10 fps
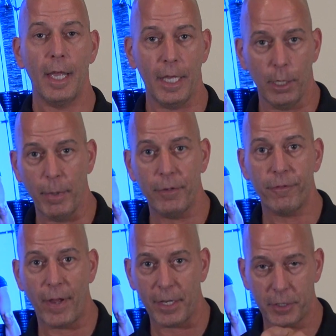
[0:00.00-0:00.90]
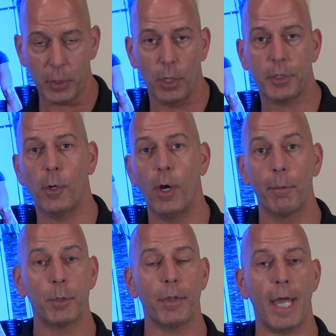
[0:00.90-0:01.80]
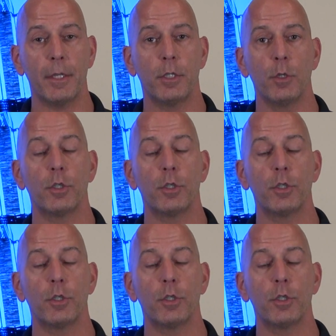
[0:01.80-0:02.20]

Intermittent fasting also helps with that too.